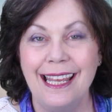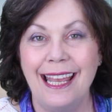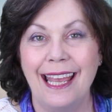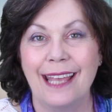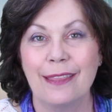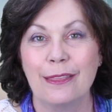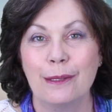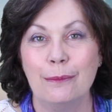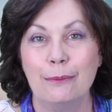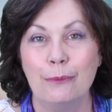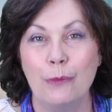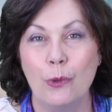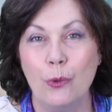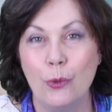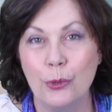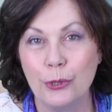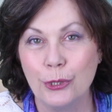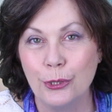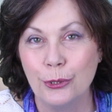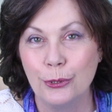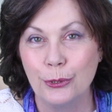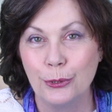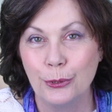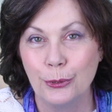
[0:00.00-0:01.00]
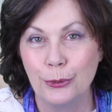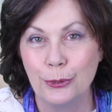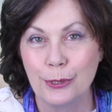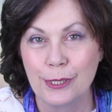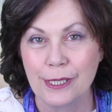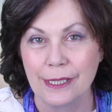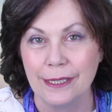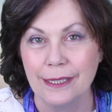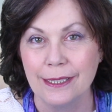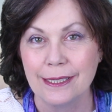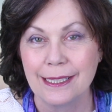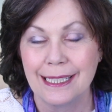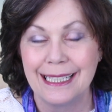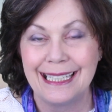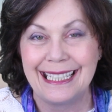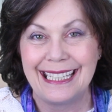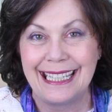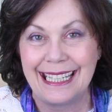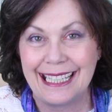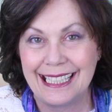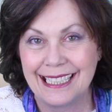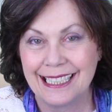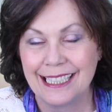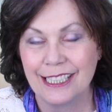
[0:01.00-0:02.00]
and the more you use it
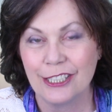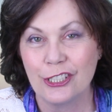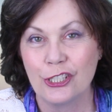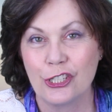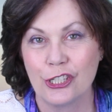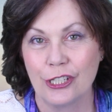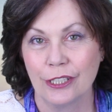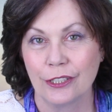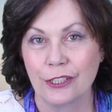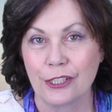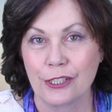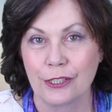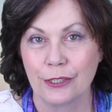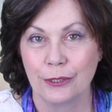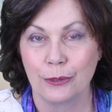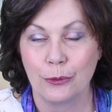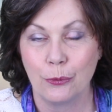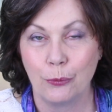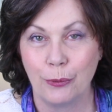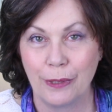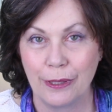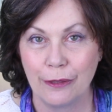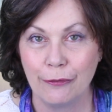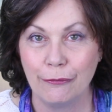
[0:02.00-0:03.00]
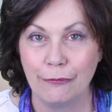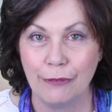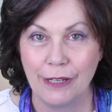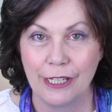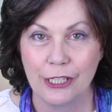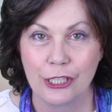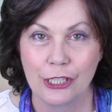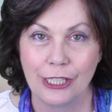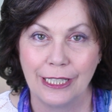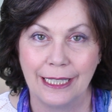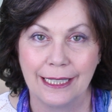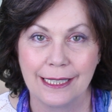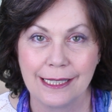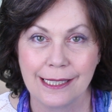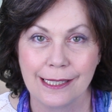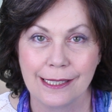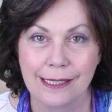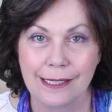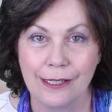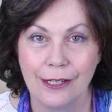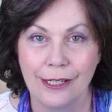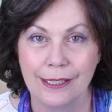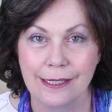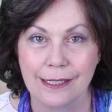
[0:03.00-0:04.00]
in conjunction with facial
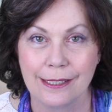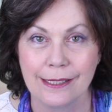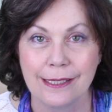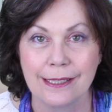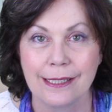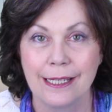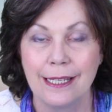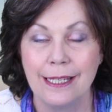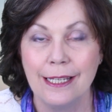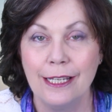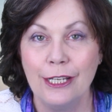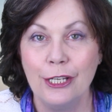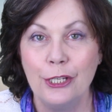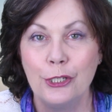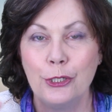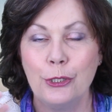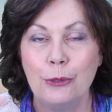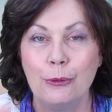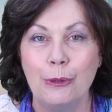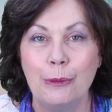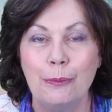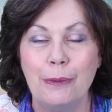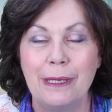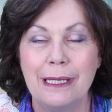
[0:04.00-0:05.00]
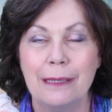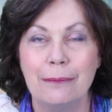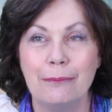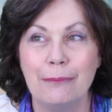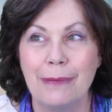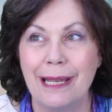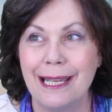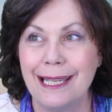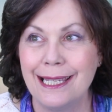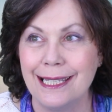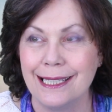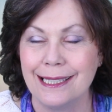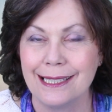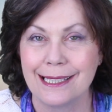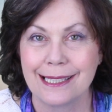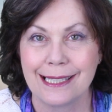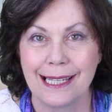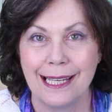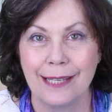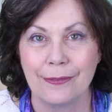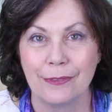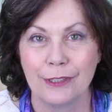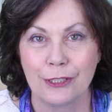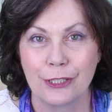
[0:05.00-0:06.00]
exercises, you will be
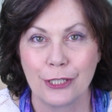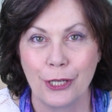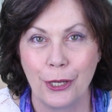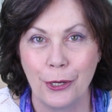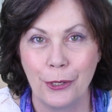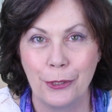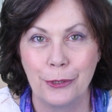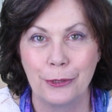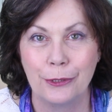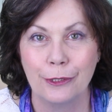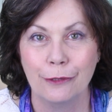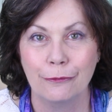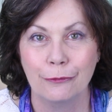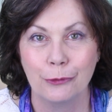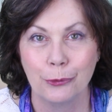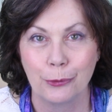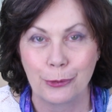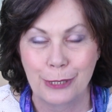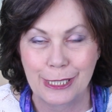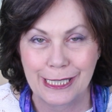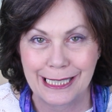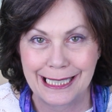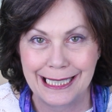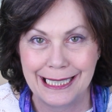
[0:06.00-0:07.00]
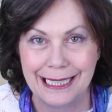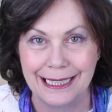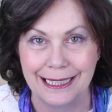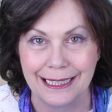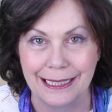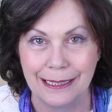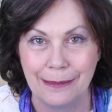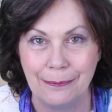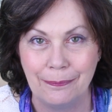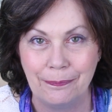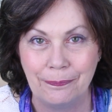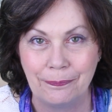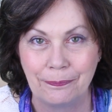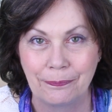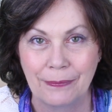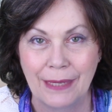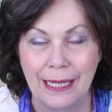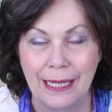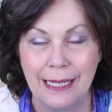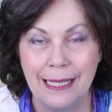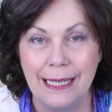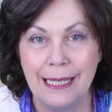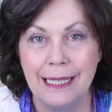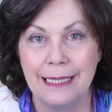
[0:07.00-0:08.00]
amazed at the tone of your skin.
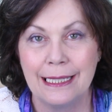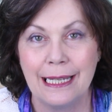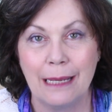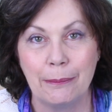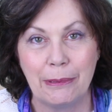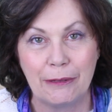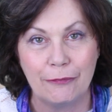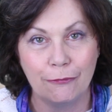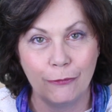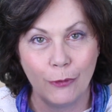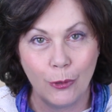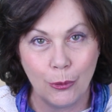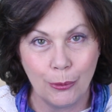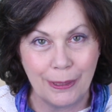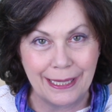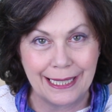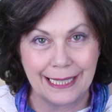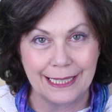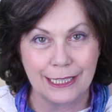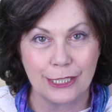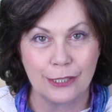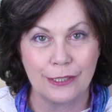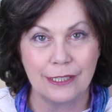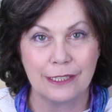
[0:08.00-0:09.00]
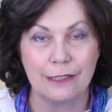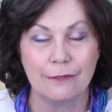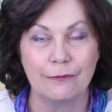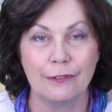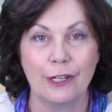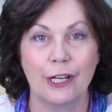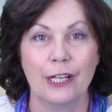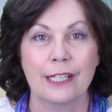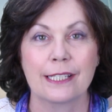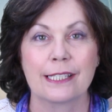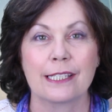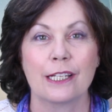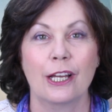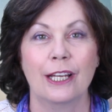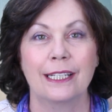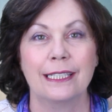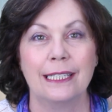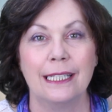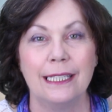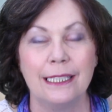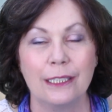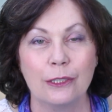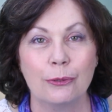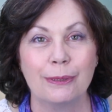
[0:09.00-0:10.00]
Now, before we get to the device, I
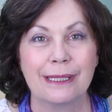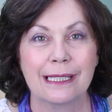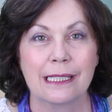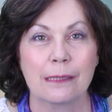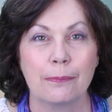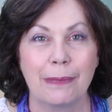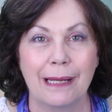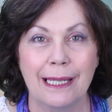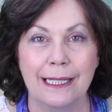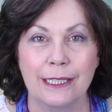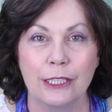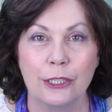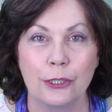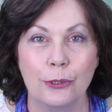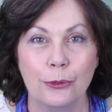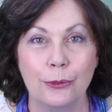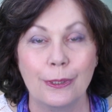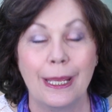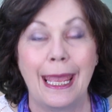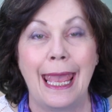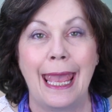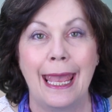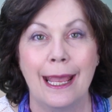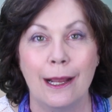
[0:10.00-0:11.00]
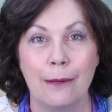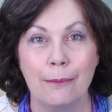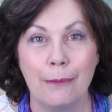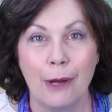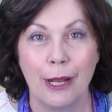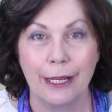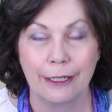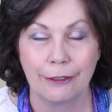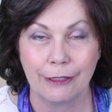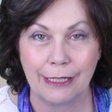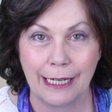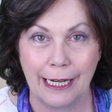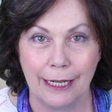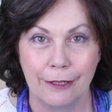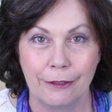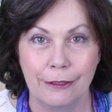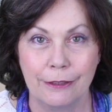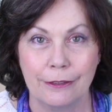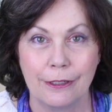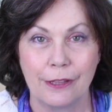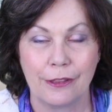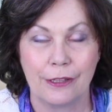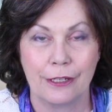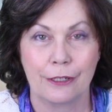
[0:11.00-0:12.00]
need to explain to you how
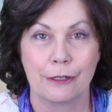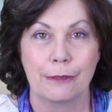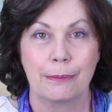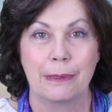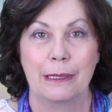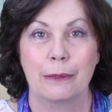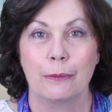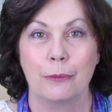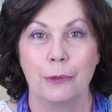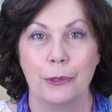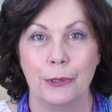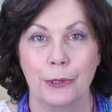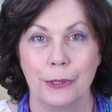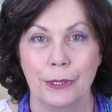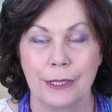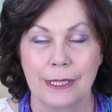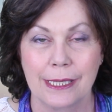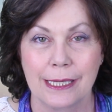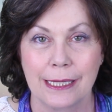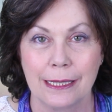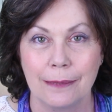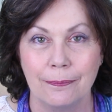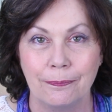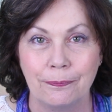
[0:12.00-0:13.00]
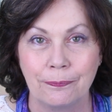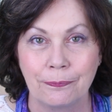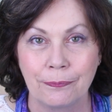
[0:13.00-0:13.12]
microcurrent therapy works.